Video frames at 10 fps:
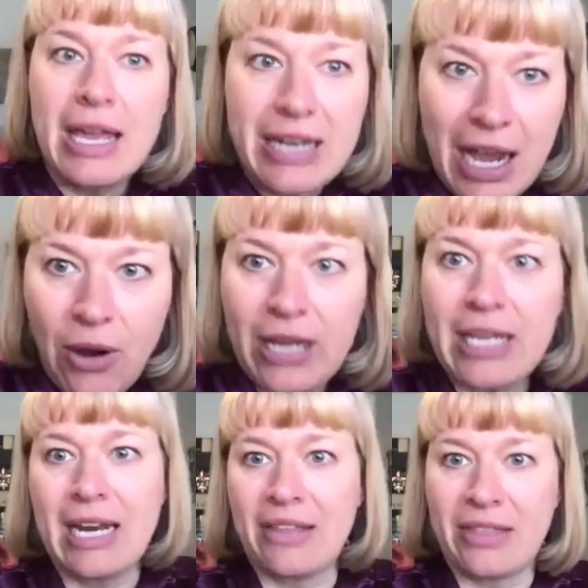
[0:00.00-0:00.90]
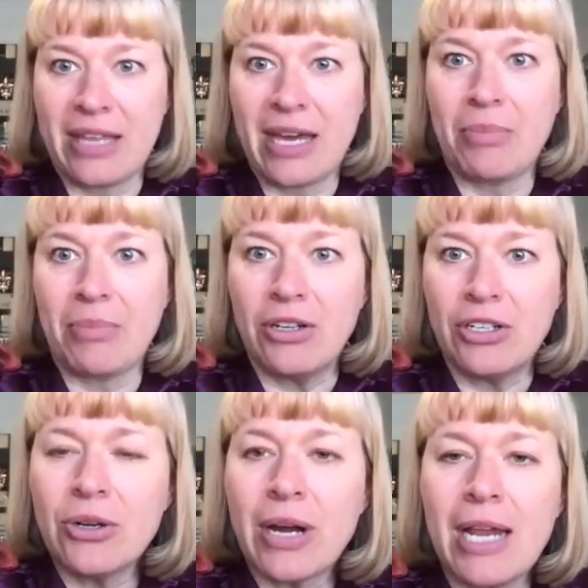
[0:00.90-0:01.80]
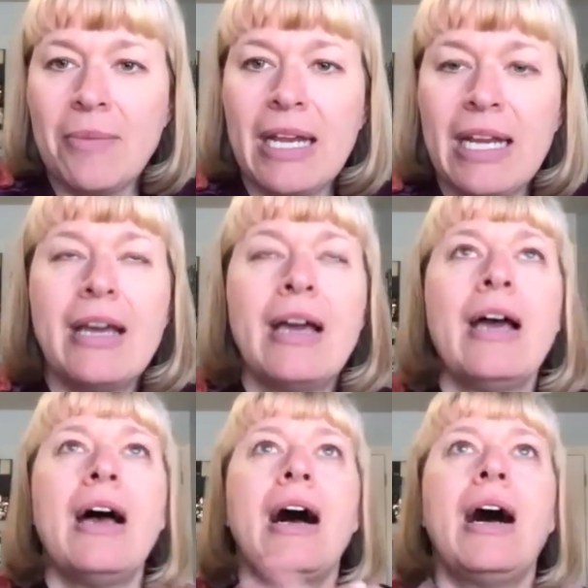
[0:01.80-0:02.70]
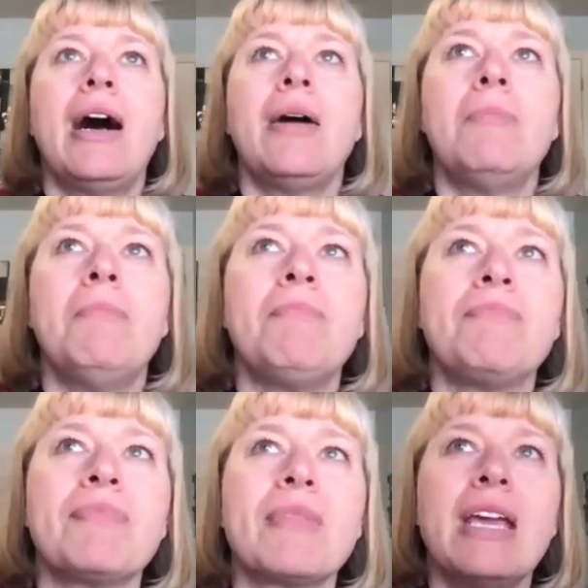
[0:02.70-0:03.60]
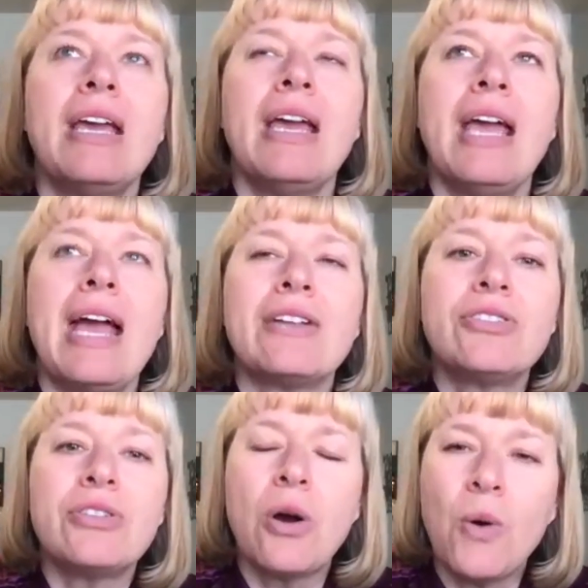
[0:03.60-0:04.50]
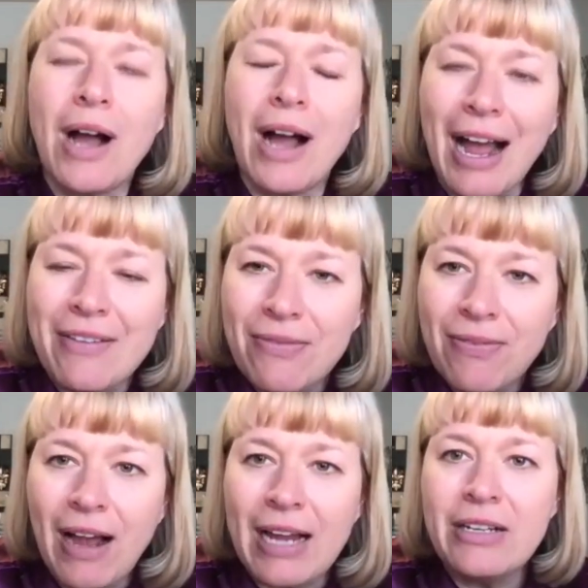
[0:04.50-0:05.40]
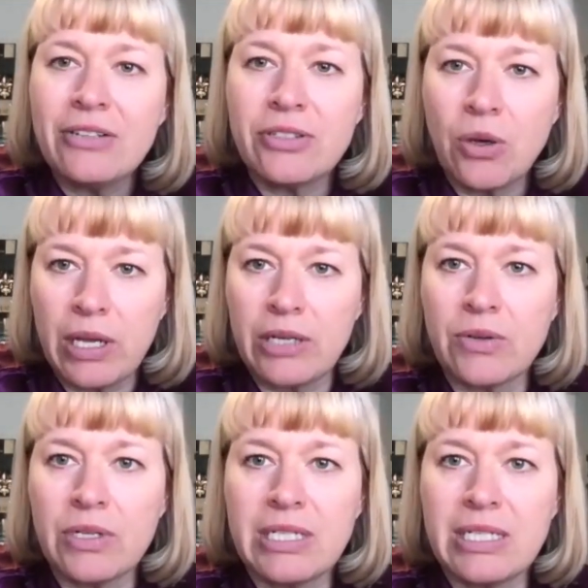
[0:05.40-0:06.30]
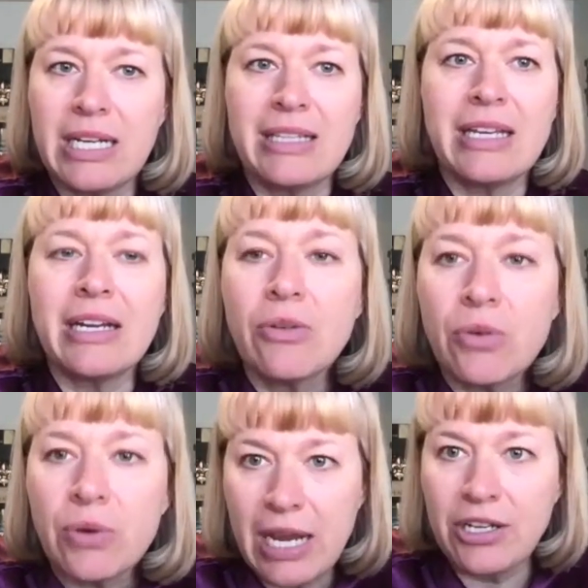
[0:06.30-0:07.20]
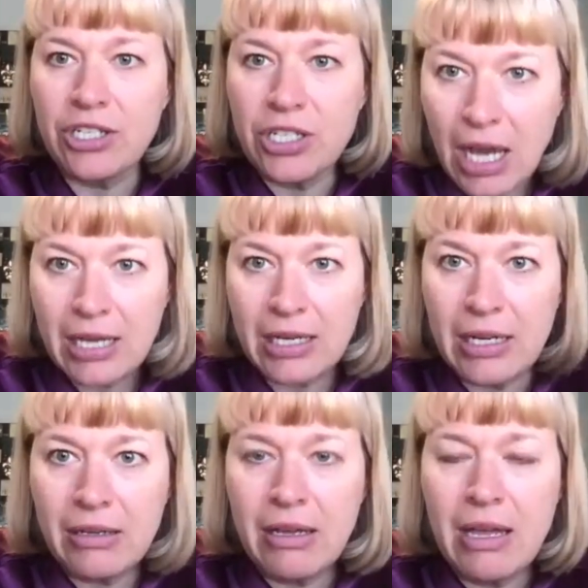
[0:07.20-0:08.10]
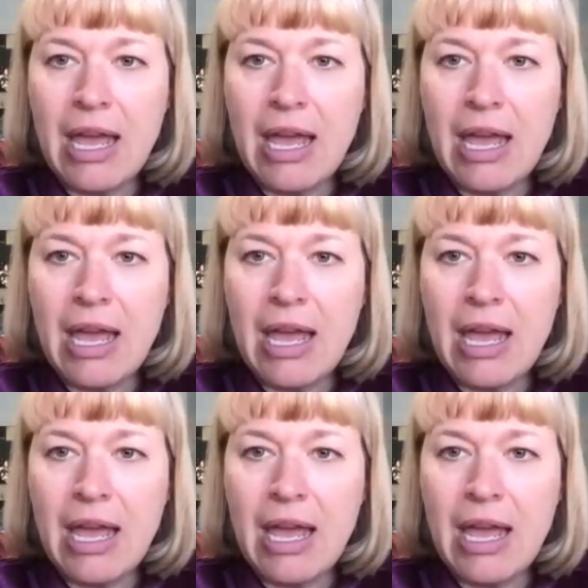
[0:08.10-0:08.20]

And now I can add that part. Do you know what I mean? And so I find it so interesting that in creation,